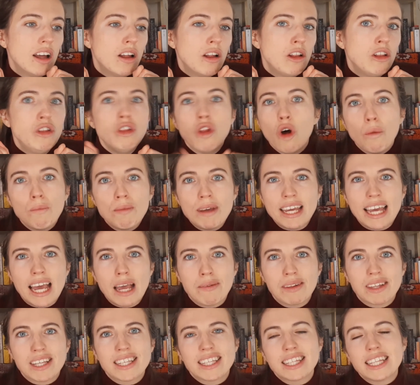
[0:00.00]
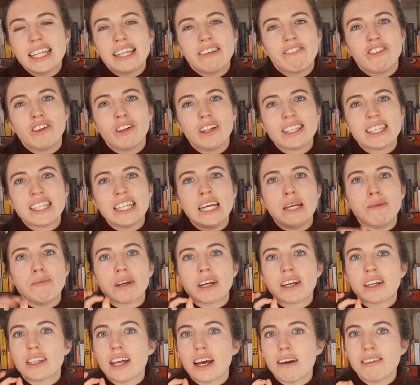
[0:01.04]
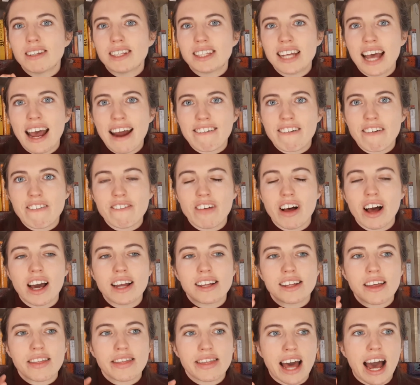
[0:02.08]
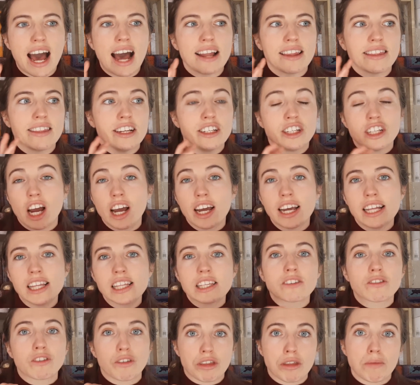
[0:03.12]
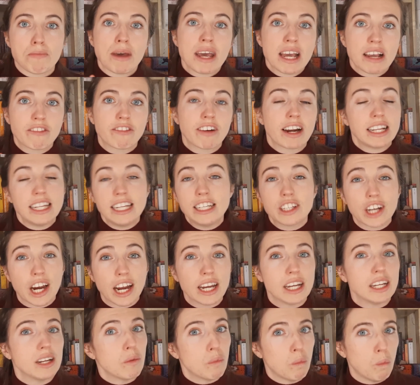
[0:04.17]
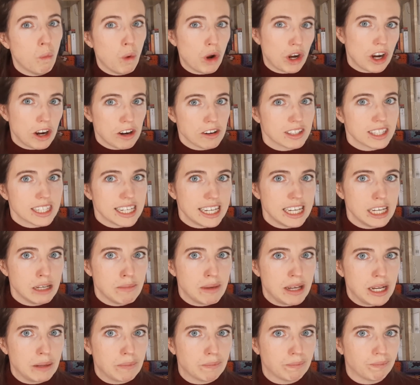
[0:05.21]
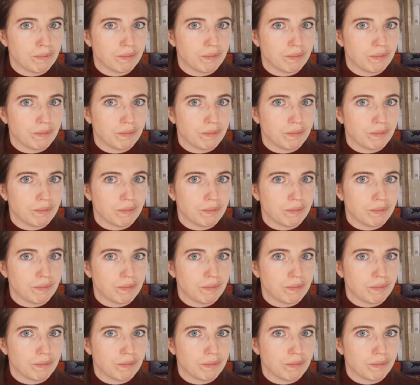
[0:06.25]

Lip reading: not being able to fall asleep because I was terrified that the giants from the Big Friendly Giant were going to eat me.